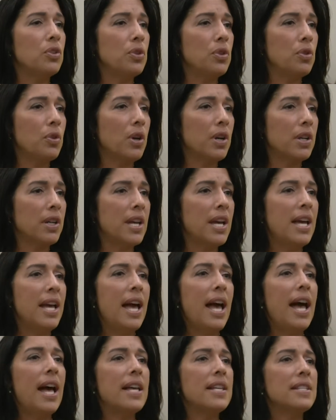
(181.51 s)
New York,
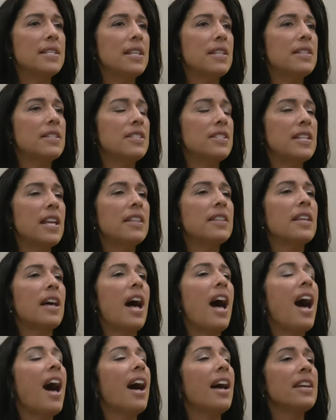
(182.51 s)
has set the
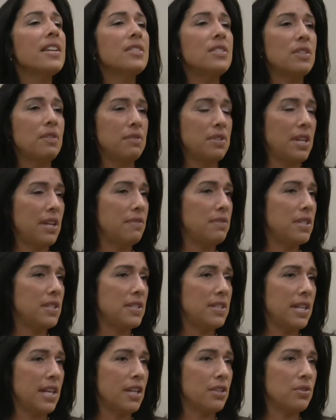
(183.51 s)
highest of safety
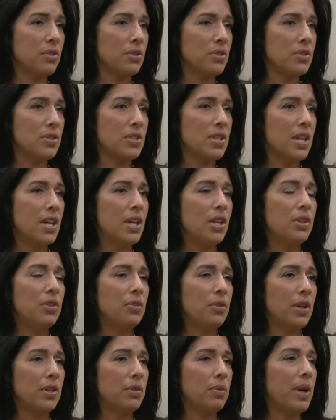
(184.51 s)
standards
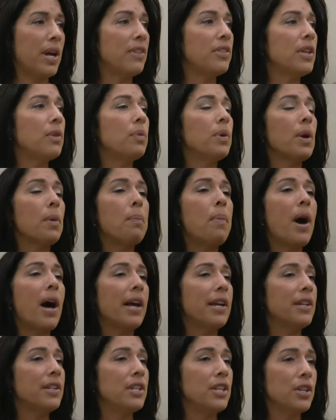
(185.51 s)
throughout the way. I think we are
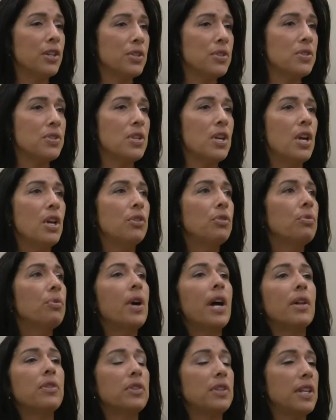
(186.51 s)
pioneers
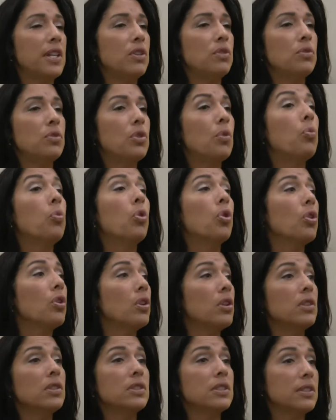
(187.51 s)
throughout the
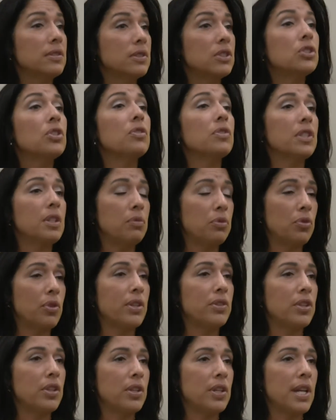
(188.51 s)
world, certainly
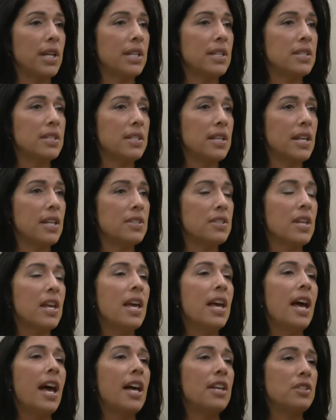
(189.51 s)
throughout the United States,
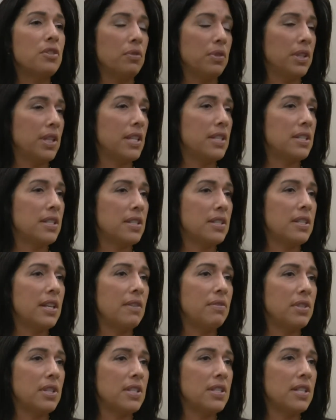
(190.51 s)
as it relates to
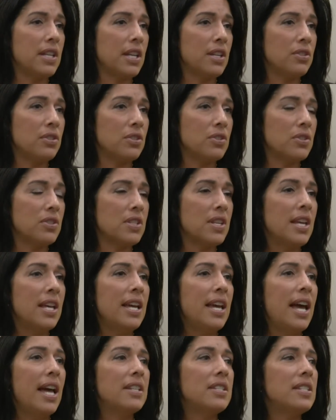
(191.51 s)
safety standards.
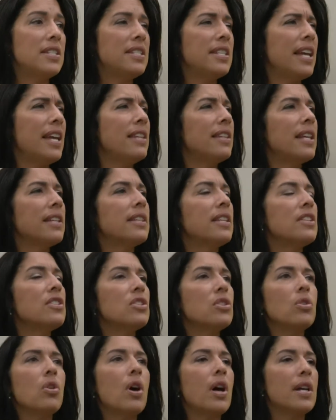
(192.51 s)
And to say that
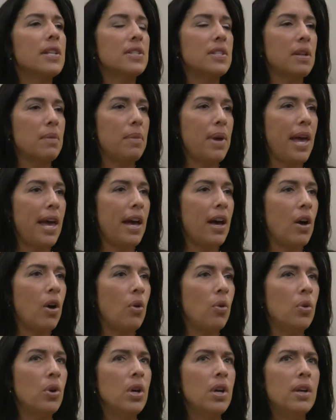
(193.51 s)
this law
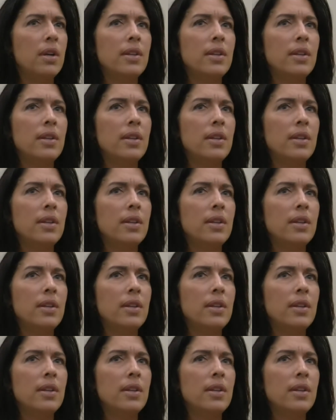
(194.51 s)
somehow